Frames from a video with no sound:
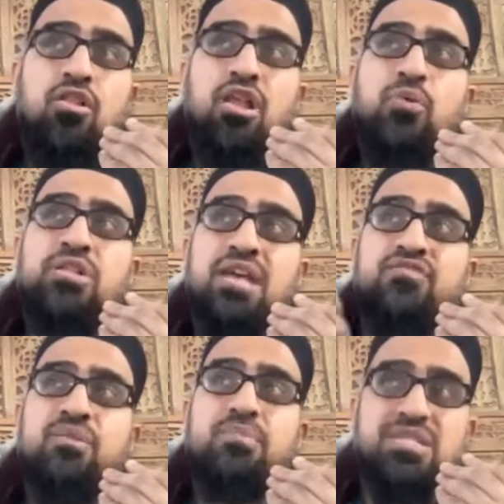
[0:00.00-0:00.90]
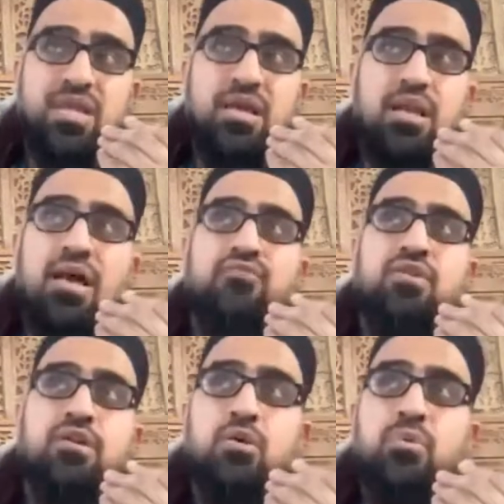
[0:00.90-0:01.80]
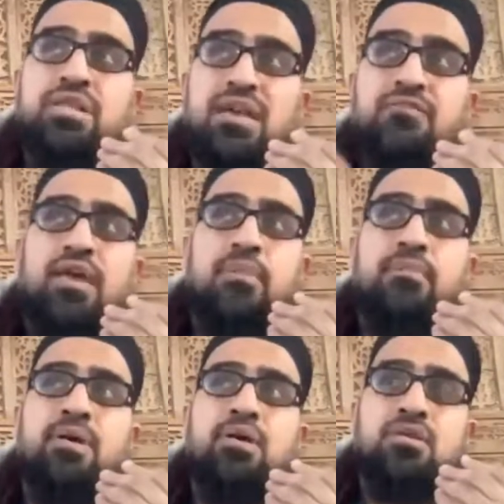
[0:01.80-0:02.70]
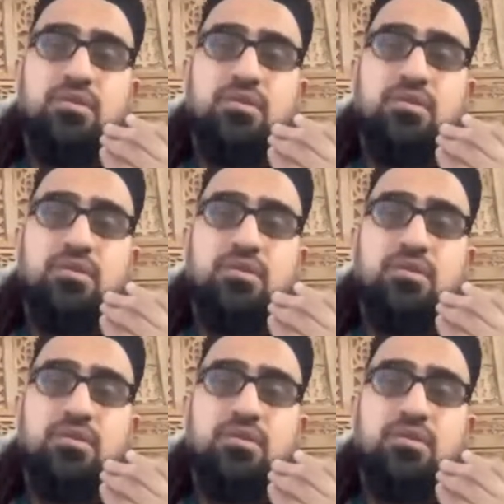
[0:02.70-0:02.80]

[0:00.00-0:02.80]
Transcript: Allah will give them istikhlaf. Allah will give them